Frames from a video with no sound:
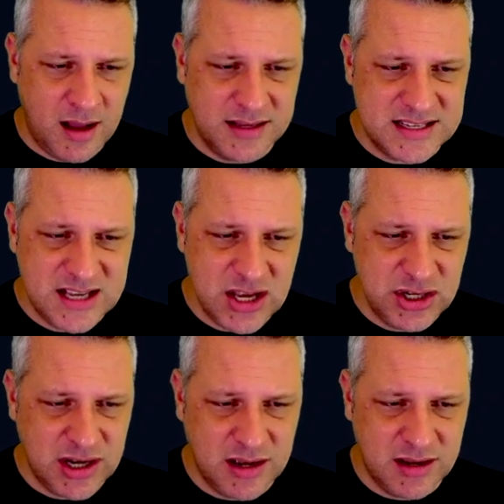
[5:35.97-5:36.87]

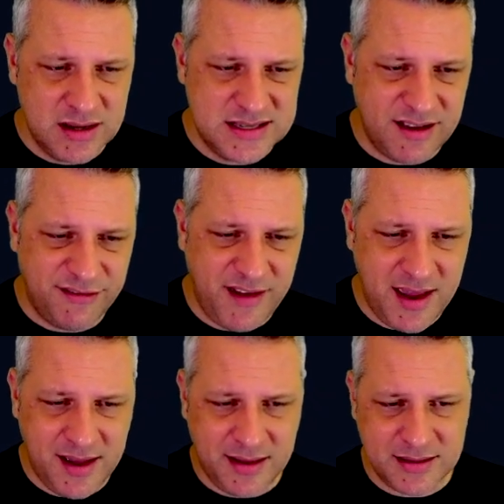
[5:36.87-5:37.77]
decisions,
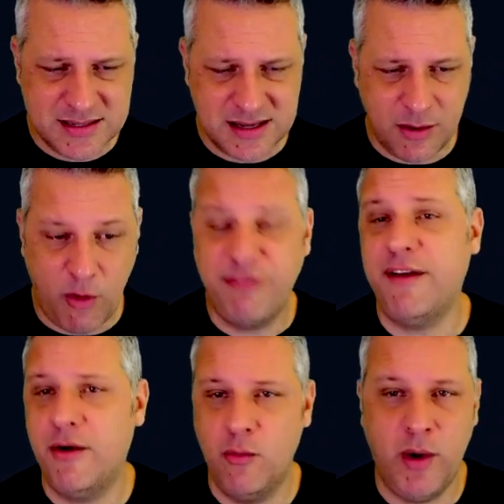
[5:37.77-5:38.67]
events, and
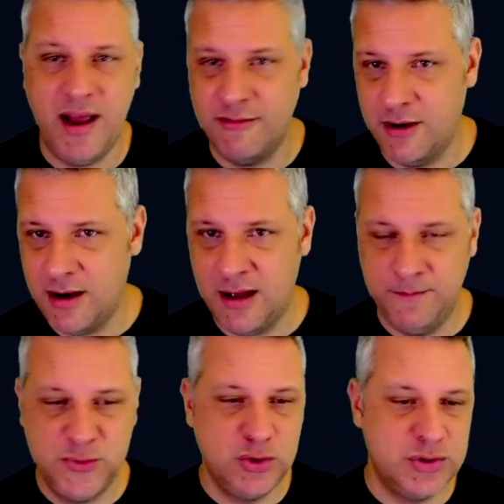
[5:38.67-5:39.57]
warfare, whatever.
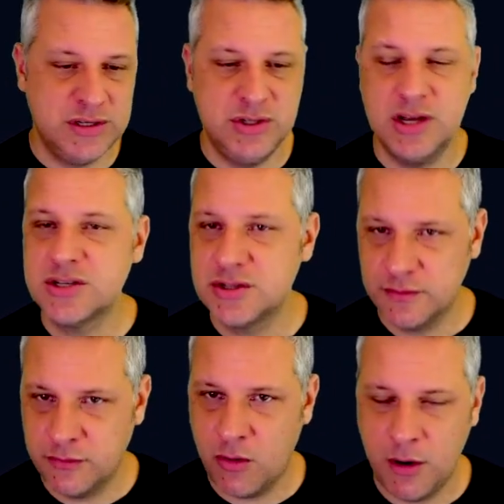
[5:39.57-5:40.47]
I'm choosing
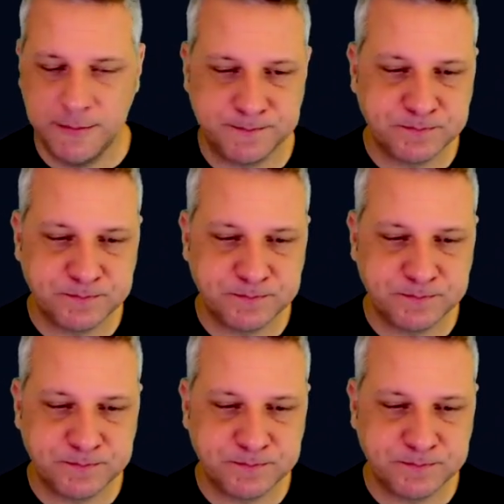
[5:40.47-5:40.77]
just for